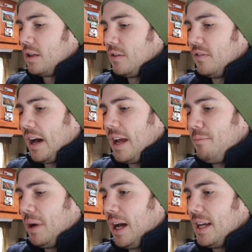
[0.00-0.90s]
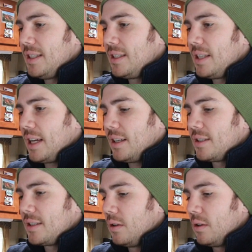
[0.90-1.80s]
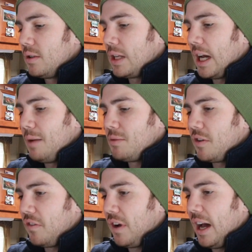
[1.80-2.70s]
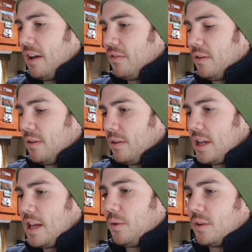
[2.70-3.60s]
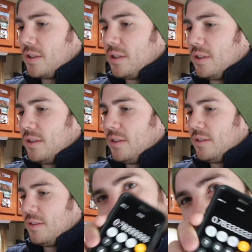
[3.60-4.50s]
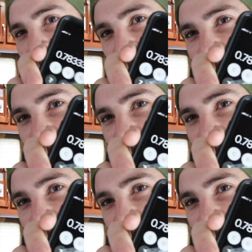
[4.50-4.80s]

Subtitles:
divide by 6 times 5, equals. So in